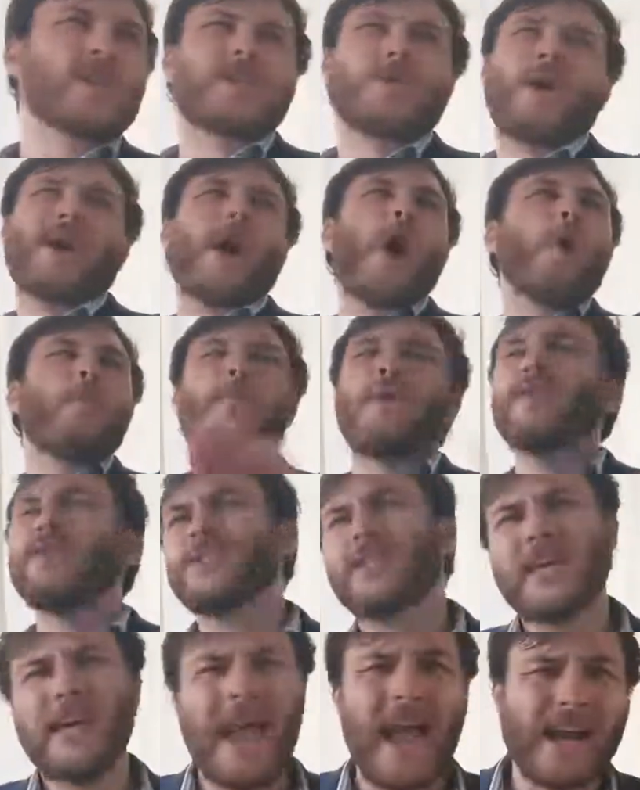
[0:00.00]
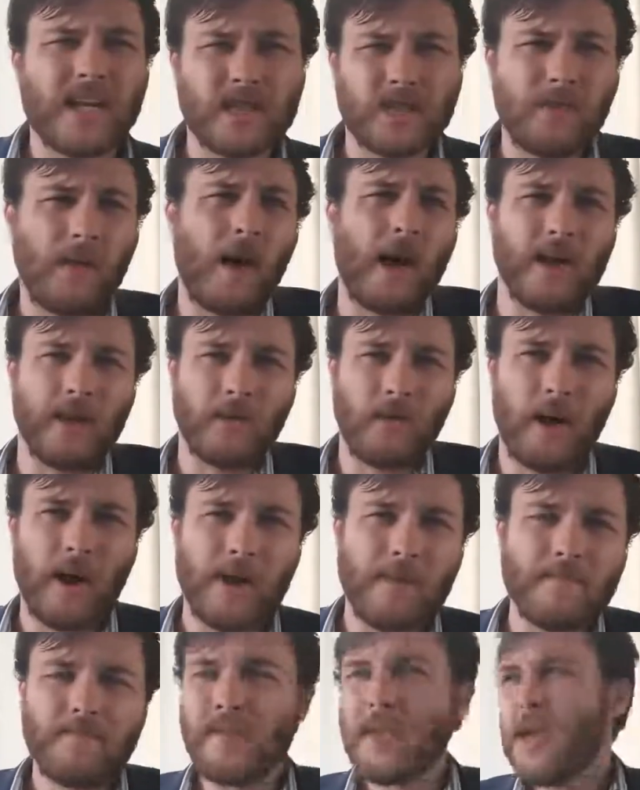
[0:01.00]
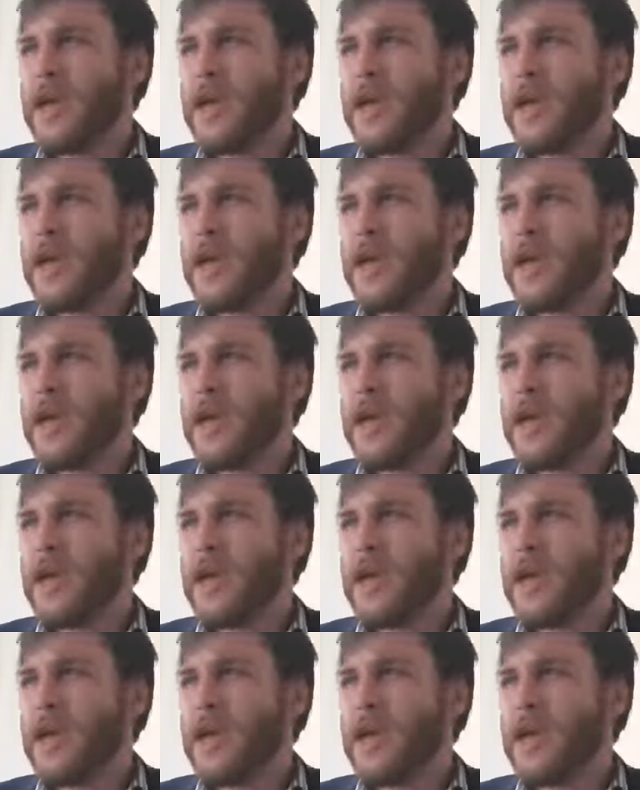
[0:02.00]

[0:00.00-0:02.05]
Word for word: So I opened the X-File, right?